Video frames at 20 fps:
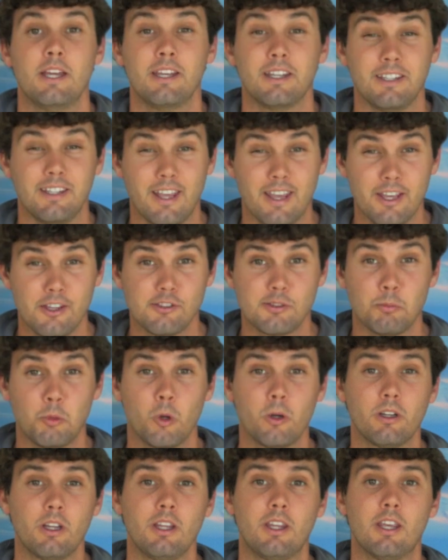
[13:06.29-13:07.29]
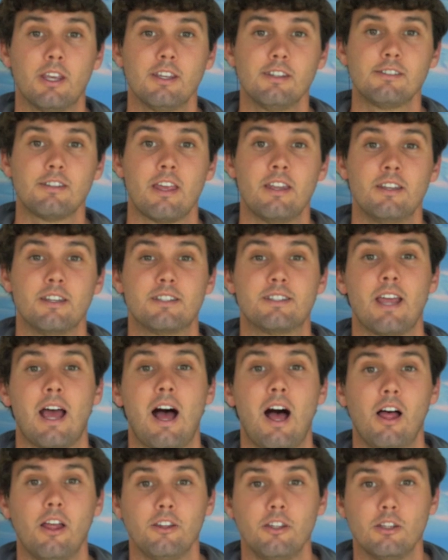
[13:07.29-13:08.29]
Yale's Morgan Kiss and
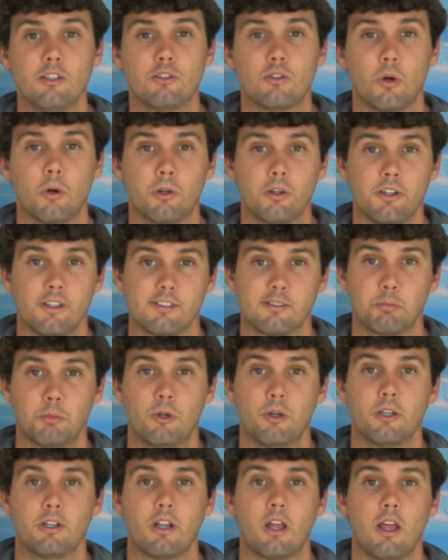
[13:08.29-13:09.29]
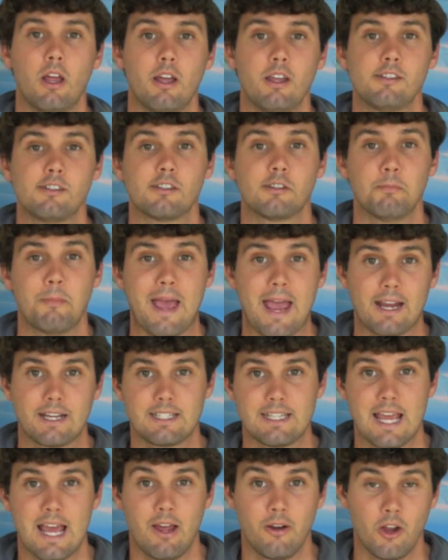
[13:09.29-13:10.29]
Natalia Doris put a
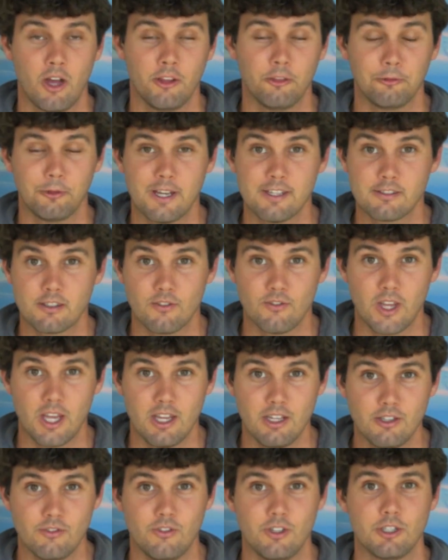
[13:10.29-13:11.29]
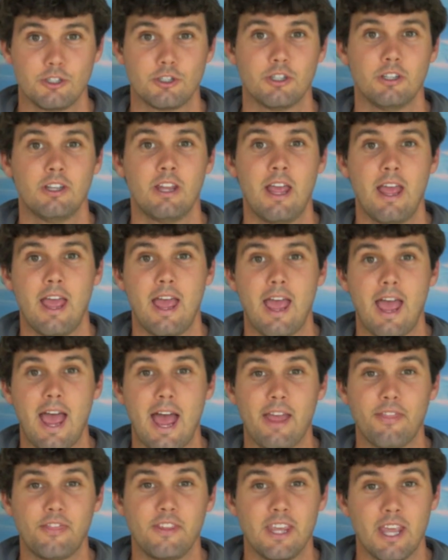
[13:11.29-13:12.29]
smackdown on the rest of A Division
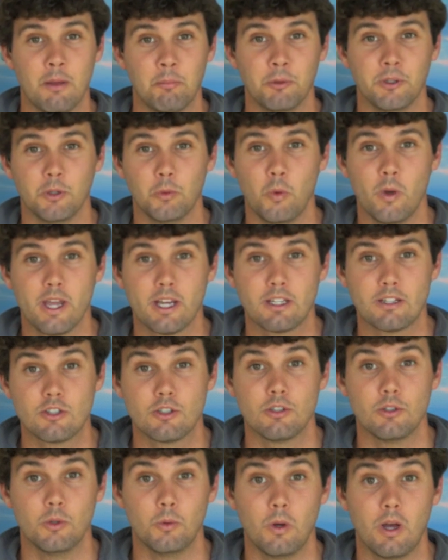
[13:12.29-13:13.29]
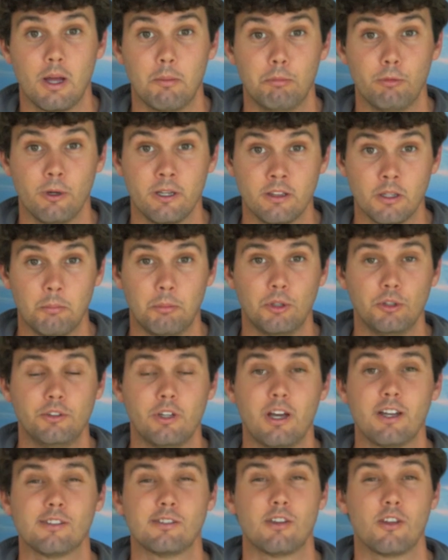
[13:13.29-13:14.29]
at the Emily Wick to bring the
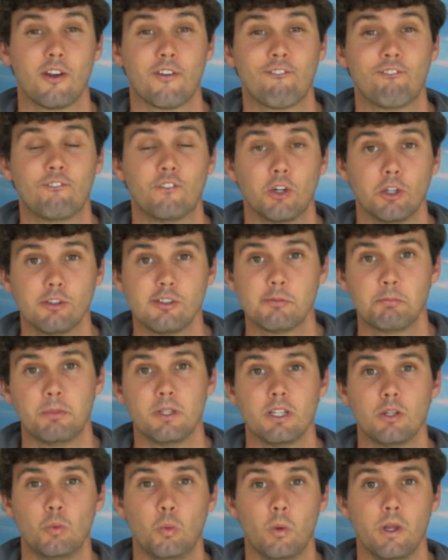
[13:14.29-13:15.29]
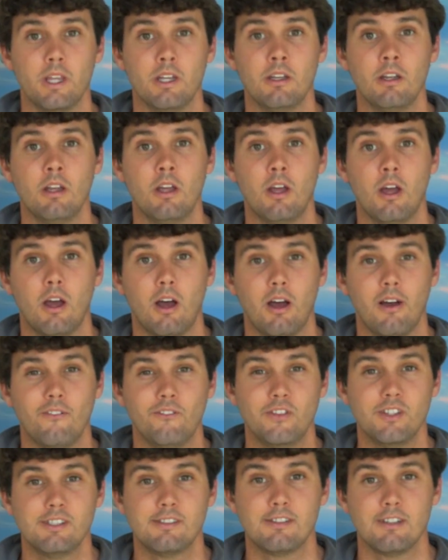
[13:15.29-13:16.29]
Bulldogs their first big win
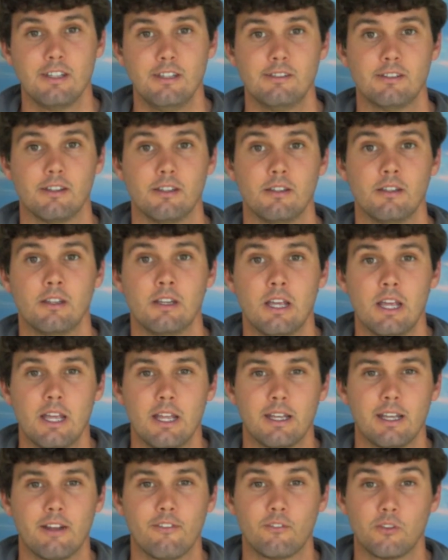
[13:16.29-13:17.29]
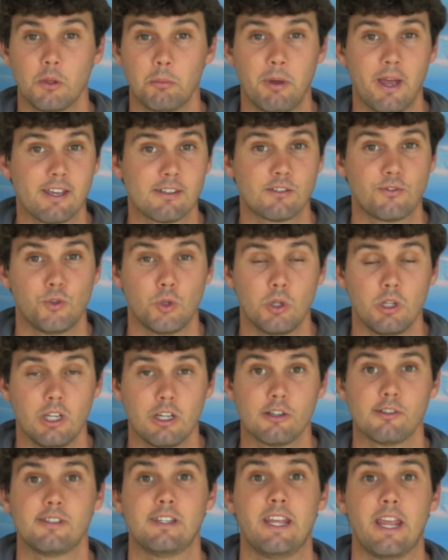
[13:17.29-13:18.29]
of the season. Now, for the past few
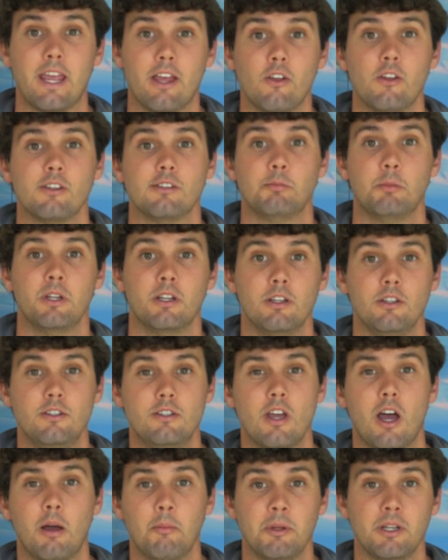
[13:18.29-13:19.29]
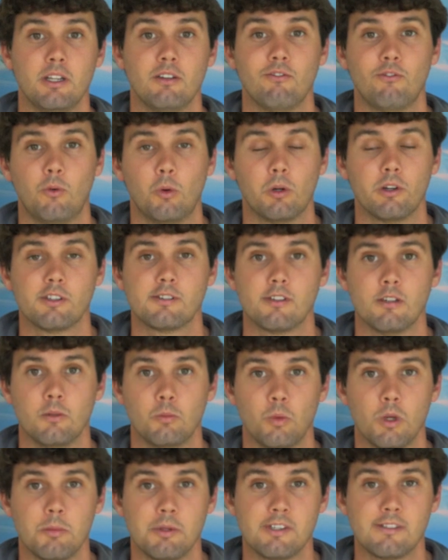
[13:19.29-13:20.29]
years, Yale has been a dominant force
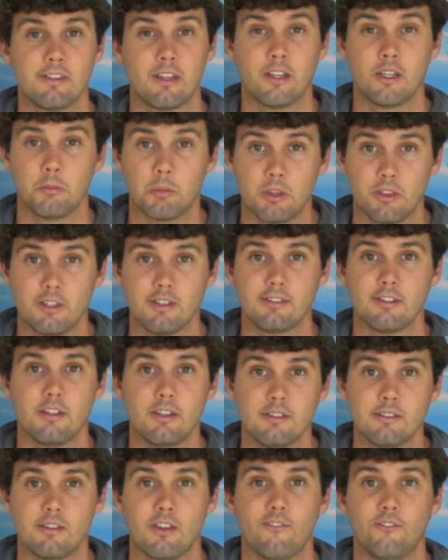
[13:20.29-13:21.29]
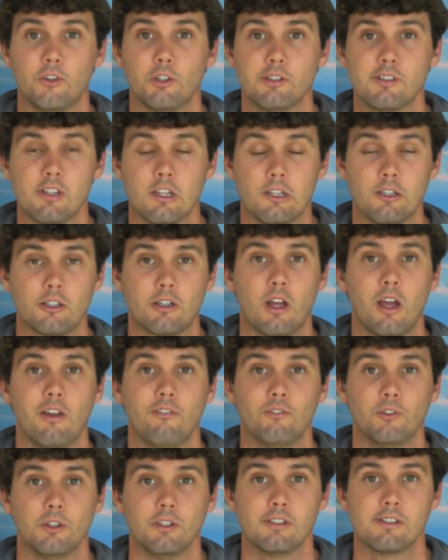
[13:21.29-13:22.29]
in women's sailing, but this is the first
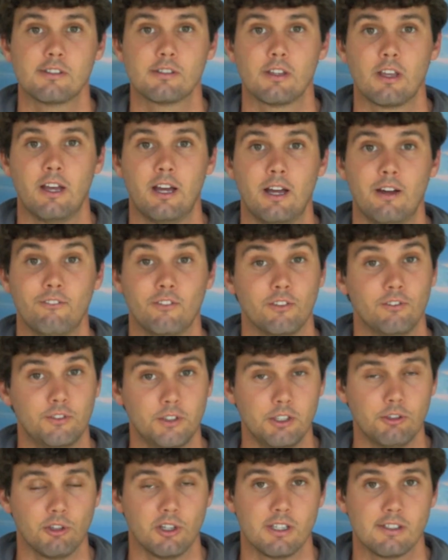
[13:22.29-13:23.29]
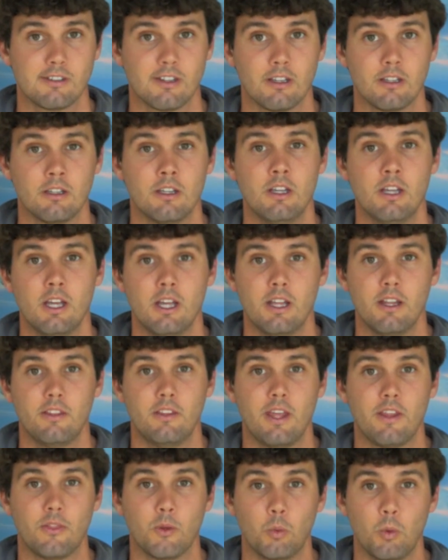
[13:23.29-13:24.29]
interconference for fleet racing
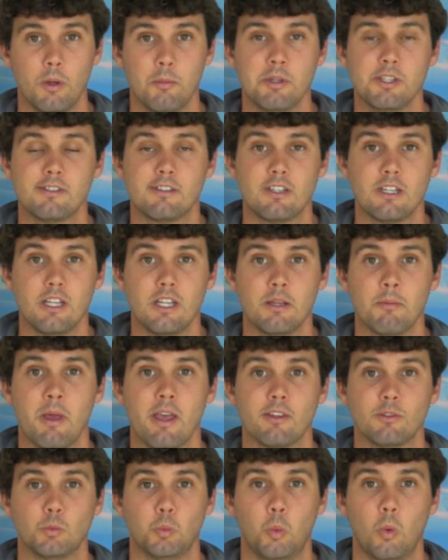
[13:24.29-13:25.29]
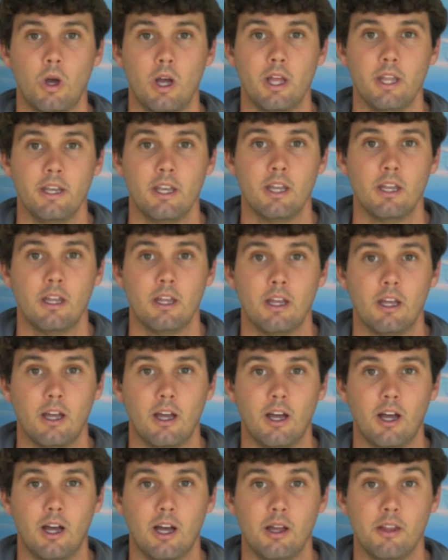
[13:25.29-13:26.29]
that the women's team has won
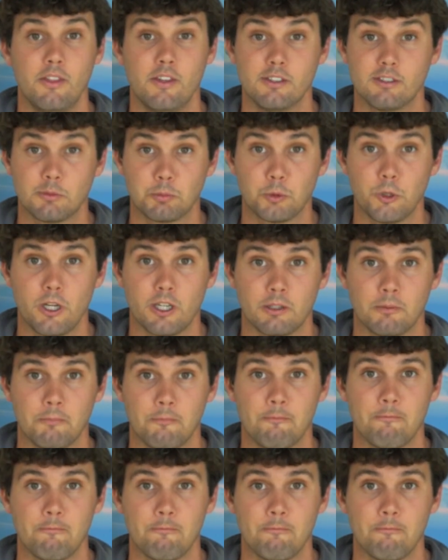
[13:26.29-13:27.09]
this spring.